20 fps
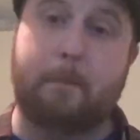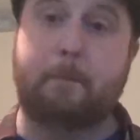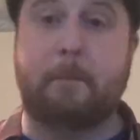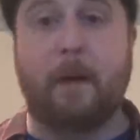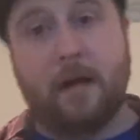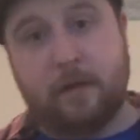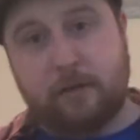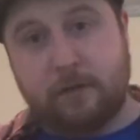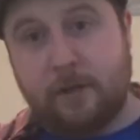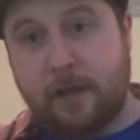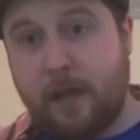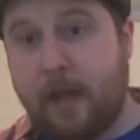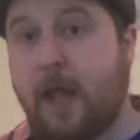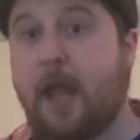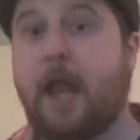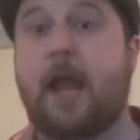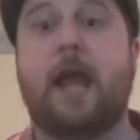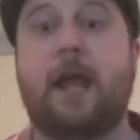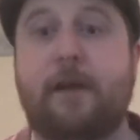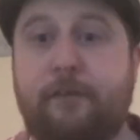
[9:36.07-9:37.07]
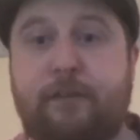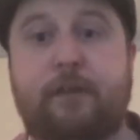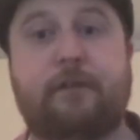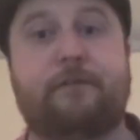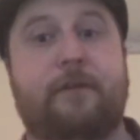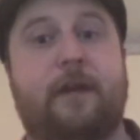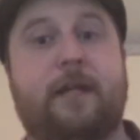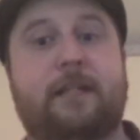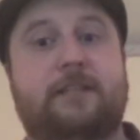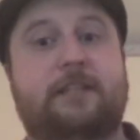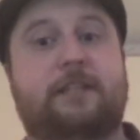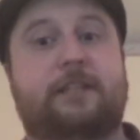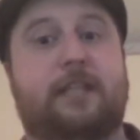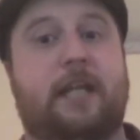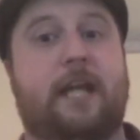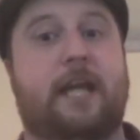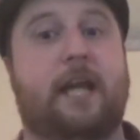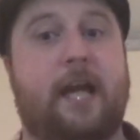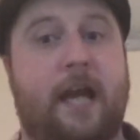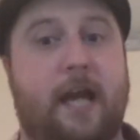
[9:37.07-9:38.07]
But if you fancy
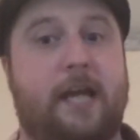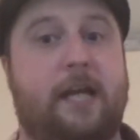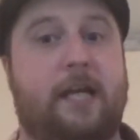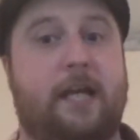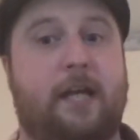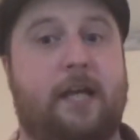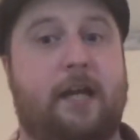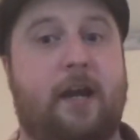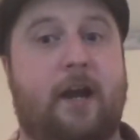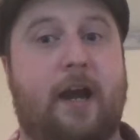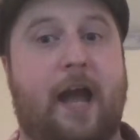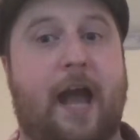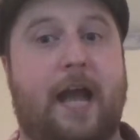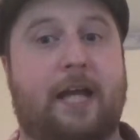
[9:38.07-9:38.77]
seeing a young